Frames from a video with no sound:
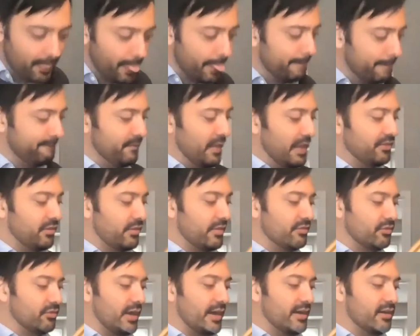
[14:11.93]
And so these
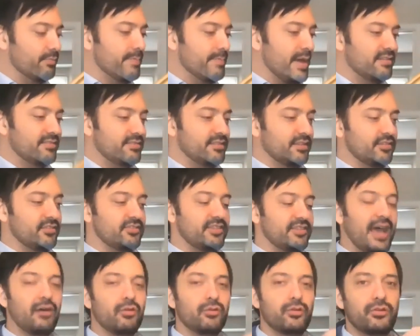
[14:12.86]
are kind of meant to
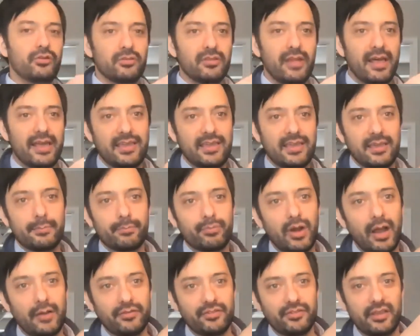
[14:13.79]
sound like
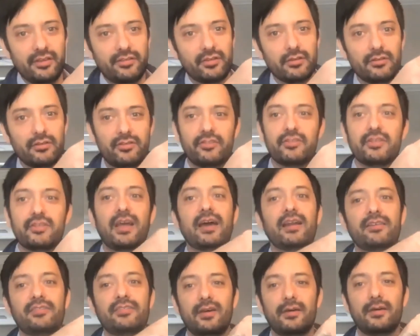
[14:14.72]
improvisations, the kind
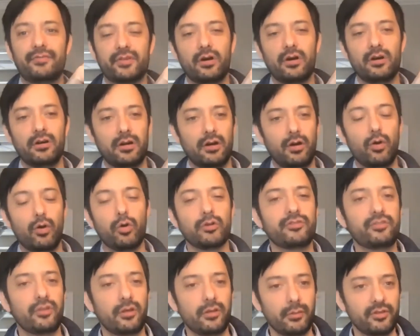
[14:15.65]
of stuff that a horn
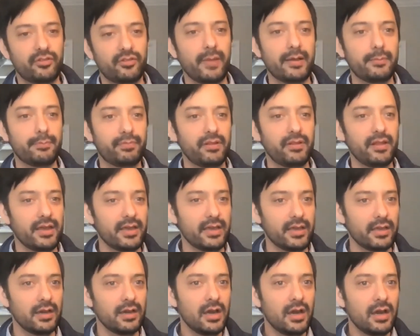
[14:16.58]
soloist might
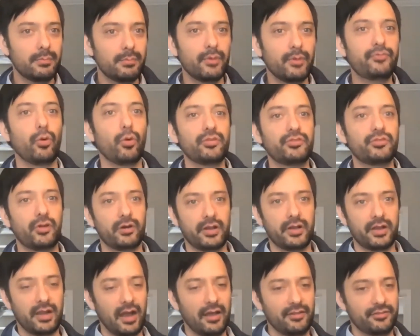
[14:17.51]
play before starting
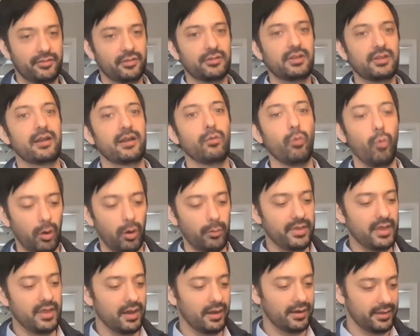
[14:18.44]
a concert to kind of warm
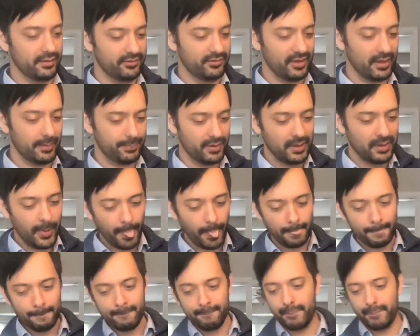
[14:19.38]
the audience up.
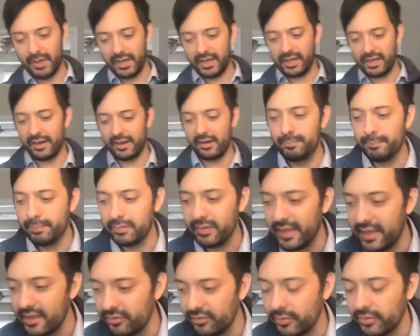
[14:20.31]
But it kind of
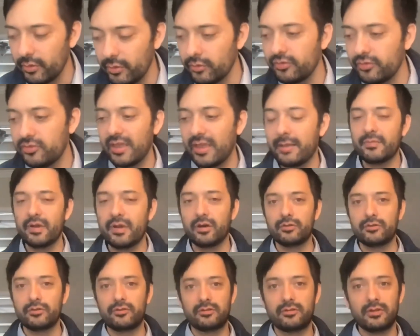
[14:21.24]
plays with those same notes